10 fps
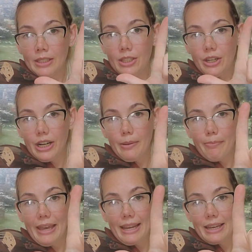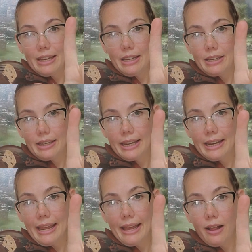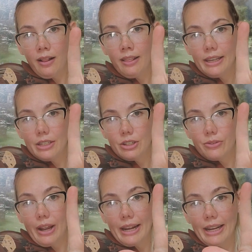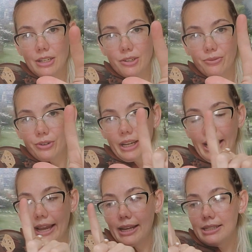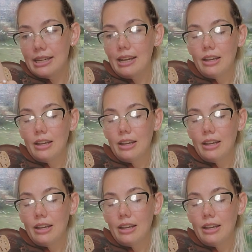You're gonna make an L in your right hand, your free hand.